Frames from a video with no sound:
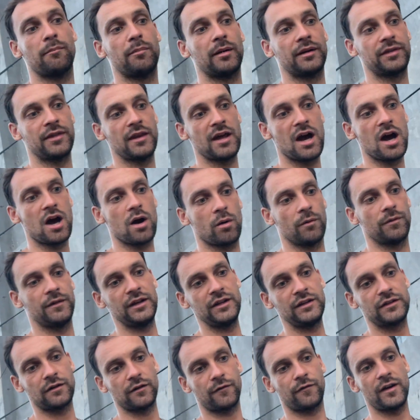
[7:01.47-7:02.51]
But now the
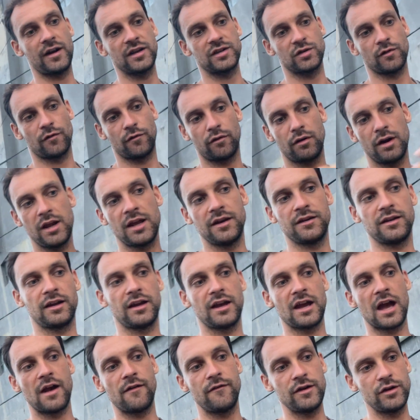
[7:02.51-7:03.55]
interface of creating
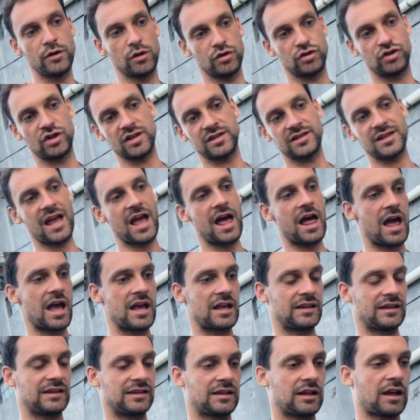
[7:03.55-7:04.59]
AI video is just
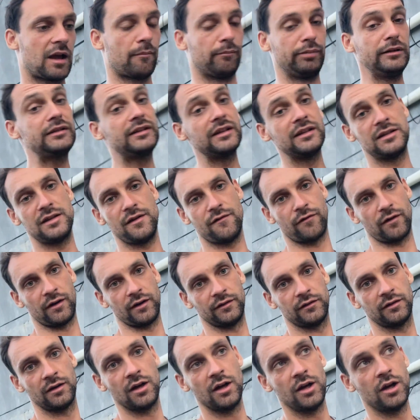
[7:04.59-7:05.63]
completely
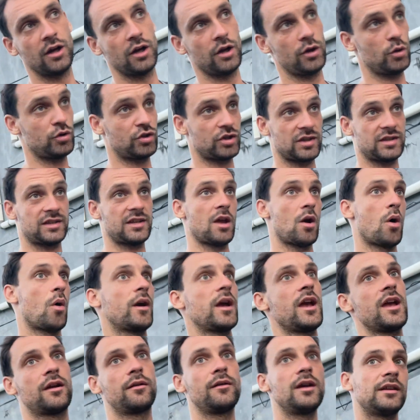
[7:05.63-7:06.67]
different. You just say,
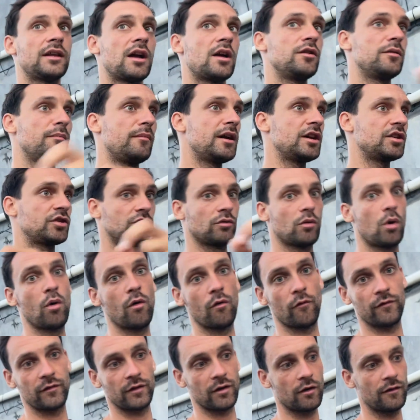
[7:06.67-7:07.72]
okay, create an animation
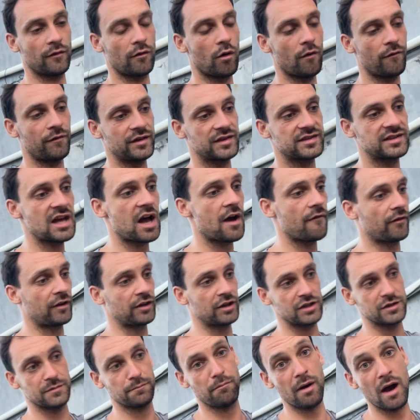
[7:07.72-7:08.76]
of this stuff,
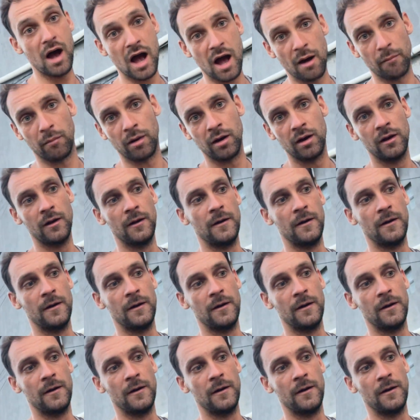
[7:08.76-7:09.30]
and it's bam.